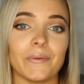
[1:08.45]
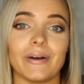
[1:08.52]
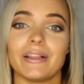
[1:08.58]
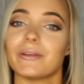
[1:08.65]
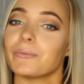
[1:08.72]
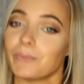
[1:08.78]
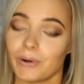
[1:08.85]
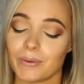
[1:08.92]
well
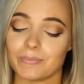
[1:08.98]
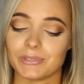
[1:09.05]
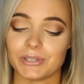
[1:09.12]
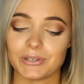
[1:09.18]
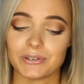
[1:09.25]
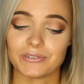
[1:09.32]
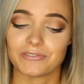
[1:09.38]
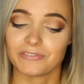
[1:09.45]
it warms
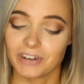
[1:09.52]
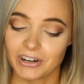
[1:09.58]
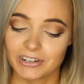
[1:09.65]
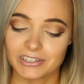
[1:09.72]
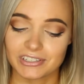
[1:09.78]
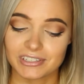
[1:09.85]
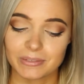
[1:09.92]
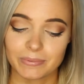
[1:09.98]
you
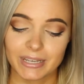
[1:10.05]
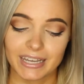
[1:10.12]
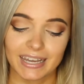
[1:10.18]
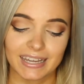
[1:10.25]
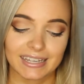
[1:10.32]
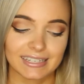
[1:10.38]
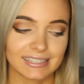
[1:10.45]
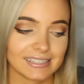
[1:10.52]
first
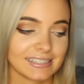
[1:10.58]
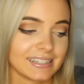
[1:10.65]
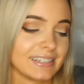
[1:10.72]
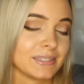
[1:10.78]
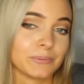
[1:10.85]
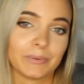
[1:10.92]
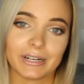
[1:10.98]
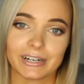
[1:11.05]
because
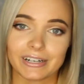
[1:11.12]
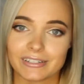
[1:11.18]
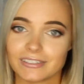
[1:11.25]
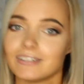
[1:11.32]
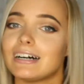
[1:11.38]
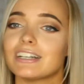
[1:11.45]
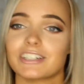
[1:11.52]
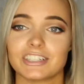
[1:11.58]
it's winter,
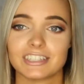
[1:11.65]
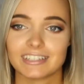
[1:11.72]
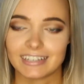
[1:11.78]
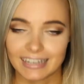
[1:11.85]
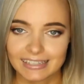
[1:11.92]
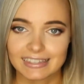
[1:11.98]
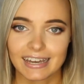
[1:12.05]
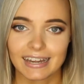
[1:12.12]
so I'll just
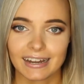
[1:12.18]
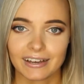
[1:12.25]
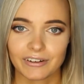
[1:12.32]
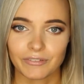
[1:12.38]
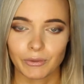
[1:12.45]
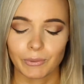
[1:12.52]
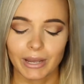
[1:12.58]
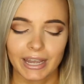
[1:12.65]
get that out
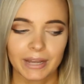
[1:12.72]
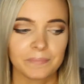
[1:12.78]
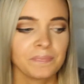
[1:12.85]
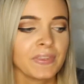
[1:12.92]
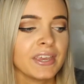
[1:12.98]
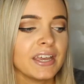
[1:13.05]
of the way.